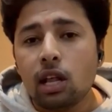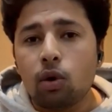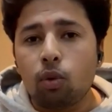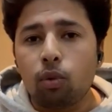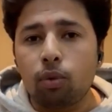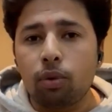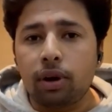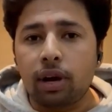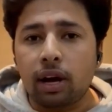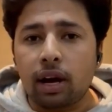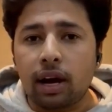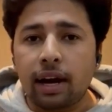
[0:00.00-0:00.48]

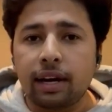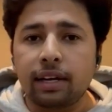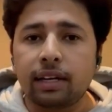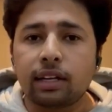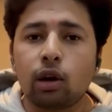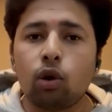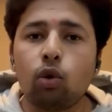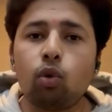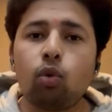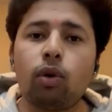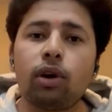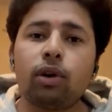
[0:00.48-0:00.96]
right
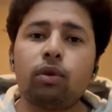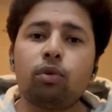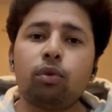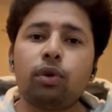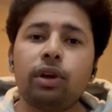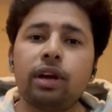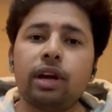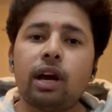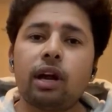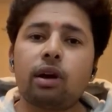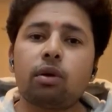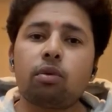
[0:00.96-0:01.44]
now what
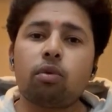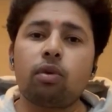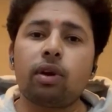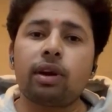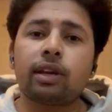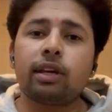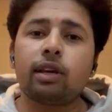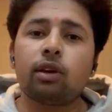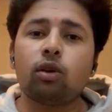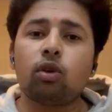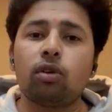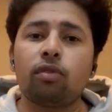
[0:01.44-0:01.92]
we are
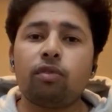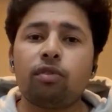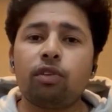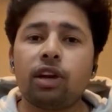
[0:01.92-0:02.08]
working on,